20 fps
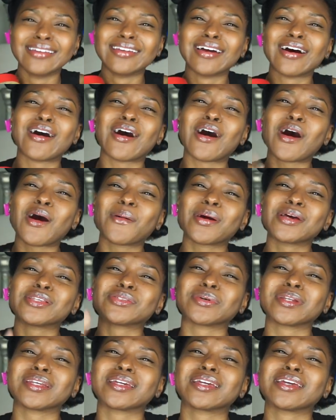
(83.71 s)
Y'all always
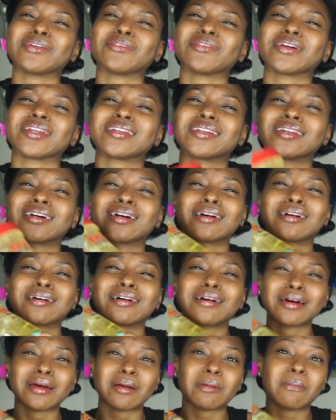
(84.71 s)
want to get rid of the
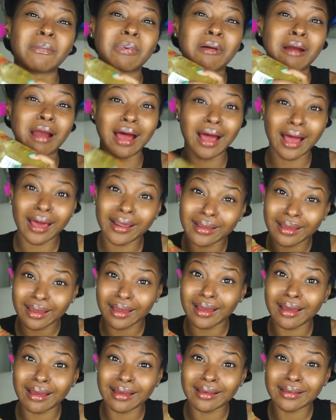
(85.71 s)
good
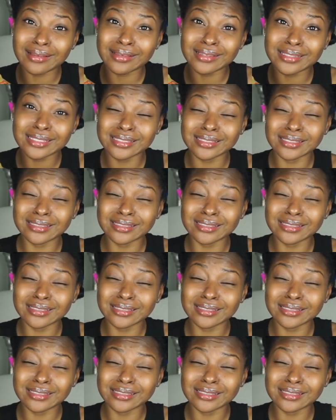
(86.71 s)
products.